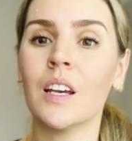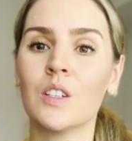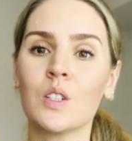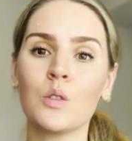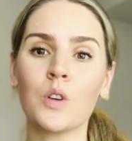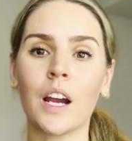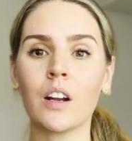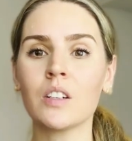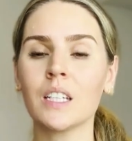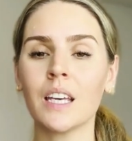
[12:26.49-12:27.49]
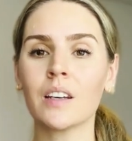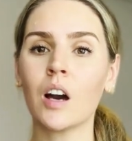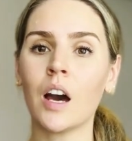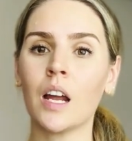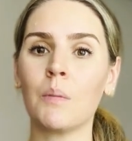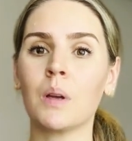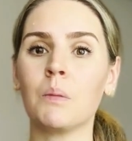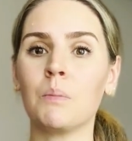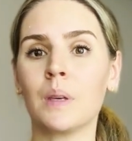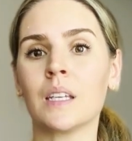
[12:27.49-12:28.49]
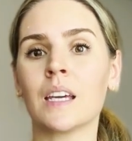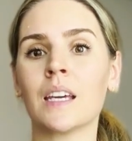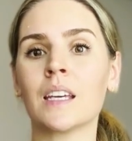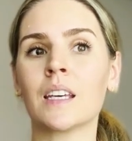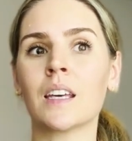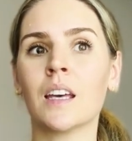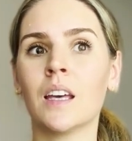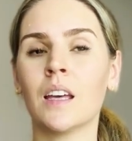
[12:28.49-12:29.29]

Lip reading: So try not to get caught up in being